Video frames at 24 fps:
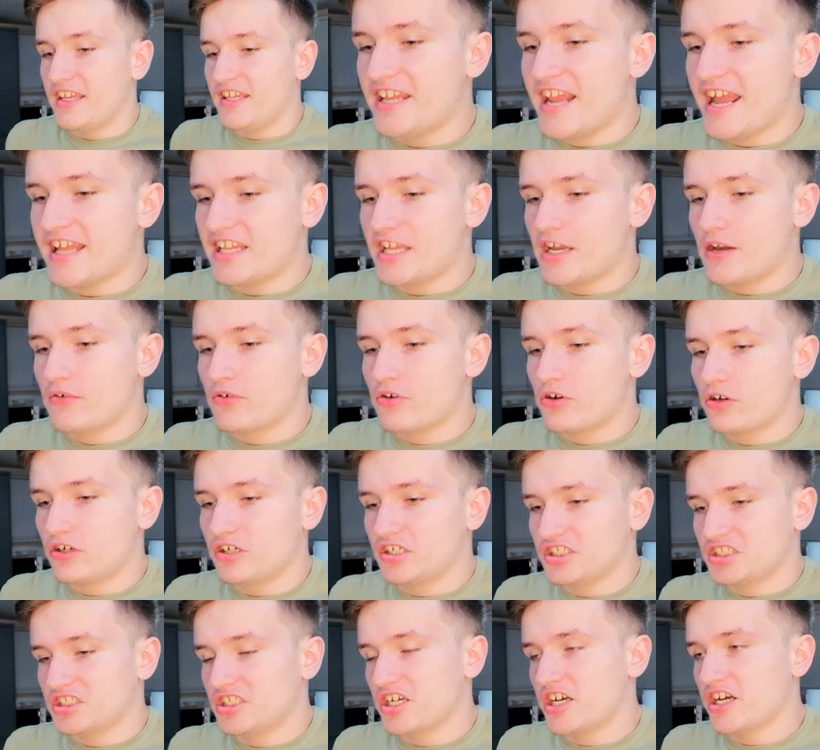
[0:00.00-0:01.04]
yellow
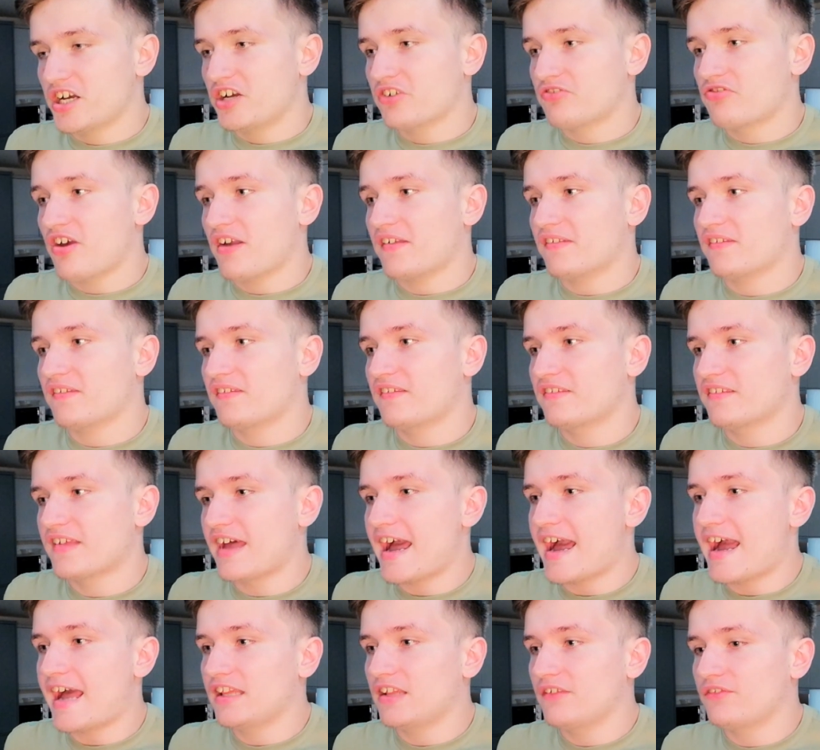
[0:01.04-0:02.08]
cushion hairdresser
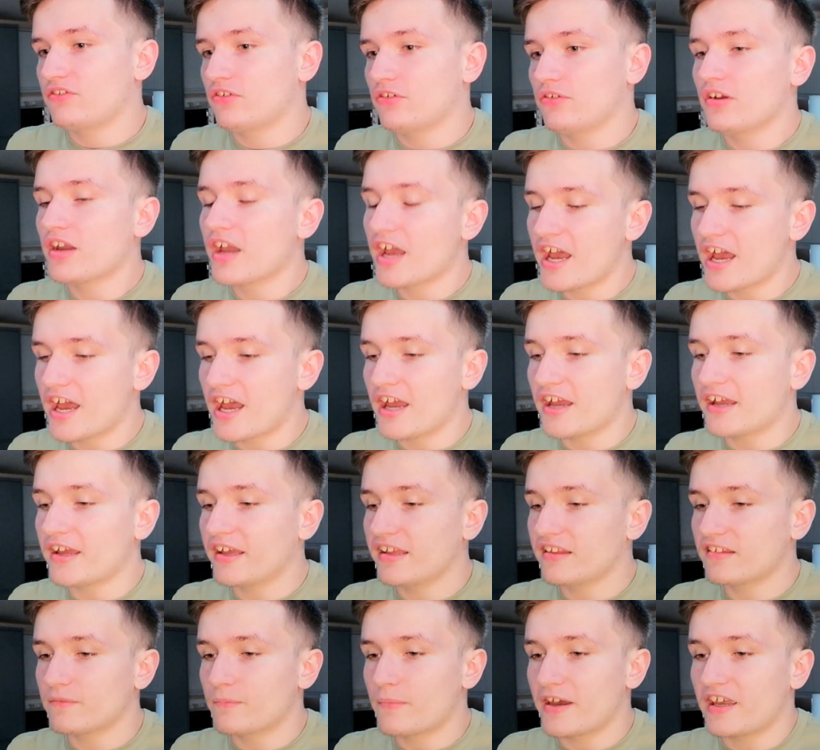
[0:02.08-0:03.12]
style of doing hair
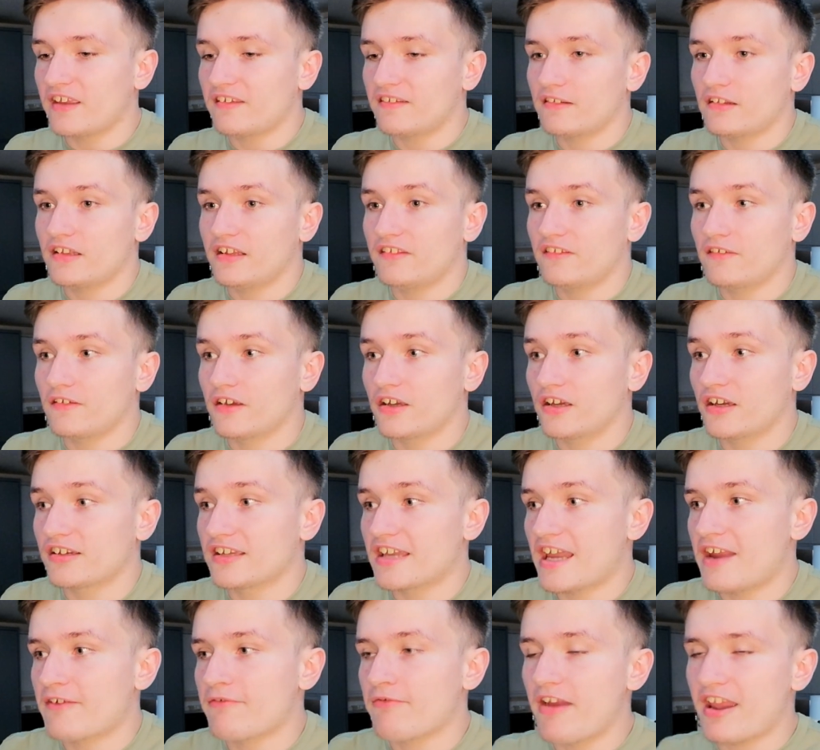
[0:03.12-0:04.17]
is basically to
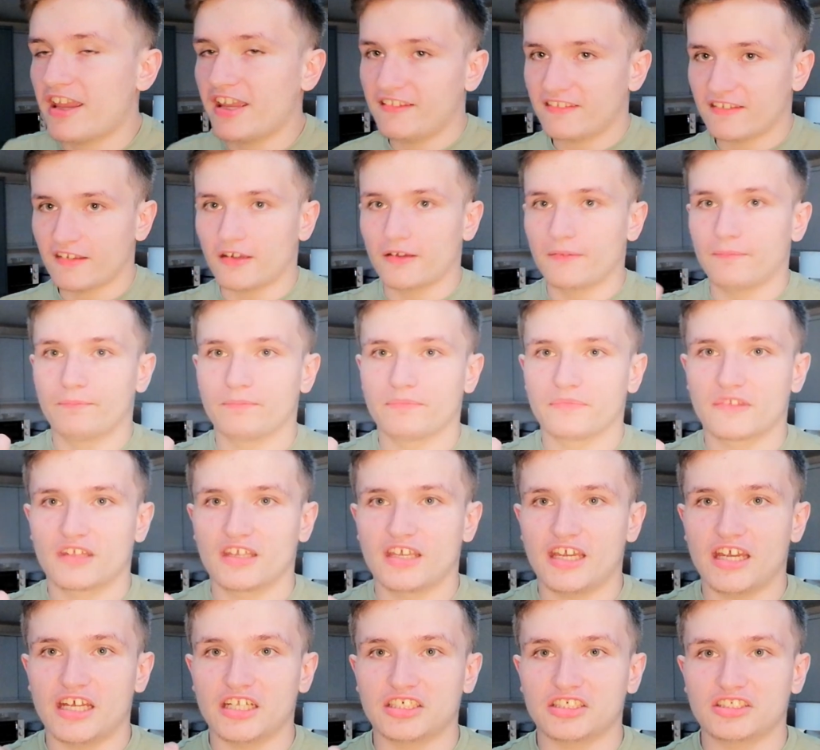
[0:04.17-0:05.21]
get a razor
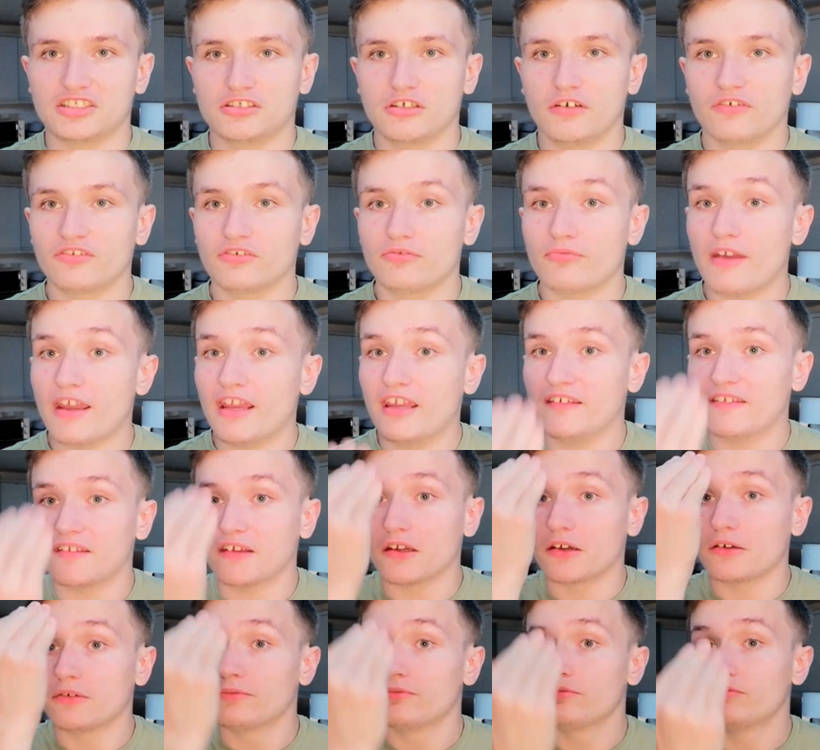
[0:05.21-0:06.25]
and shove the
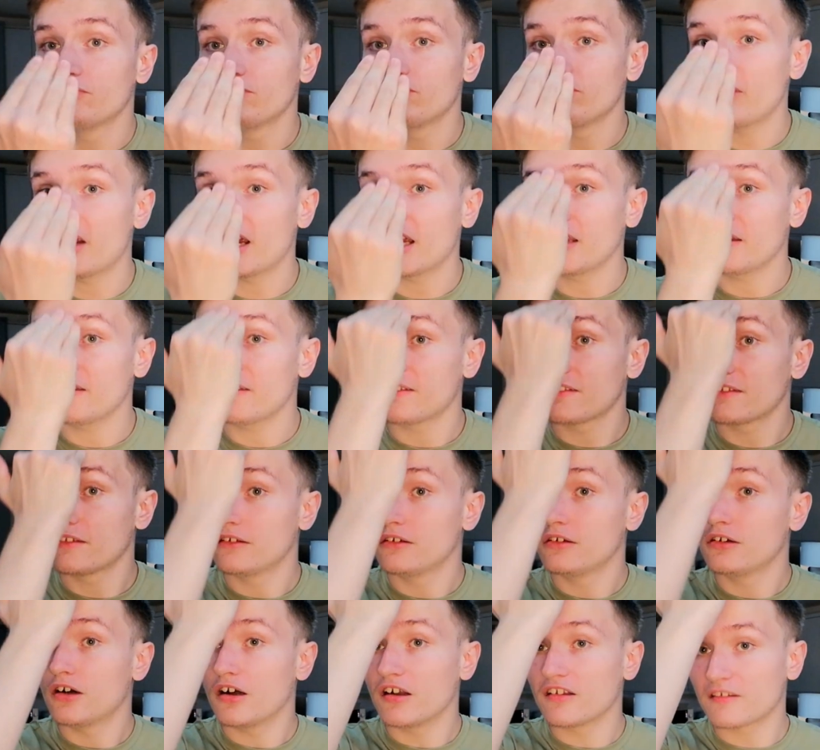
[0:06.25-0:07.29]
razor right
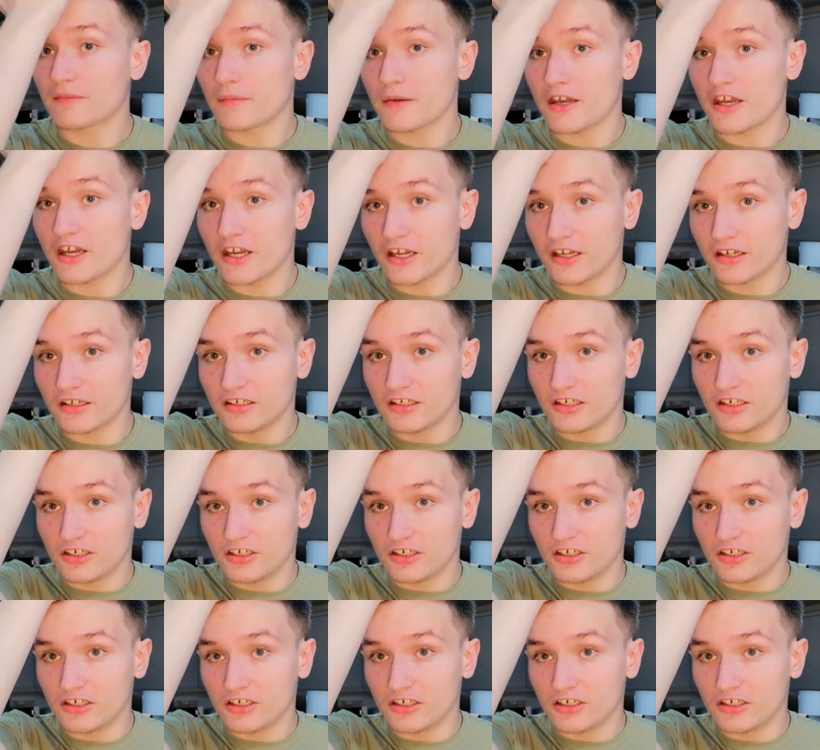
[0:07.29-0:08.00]
onto my hair.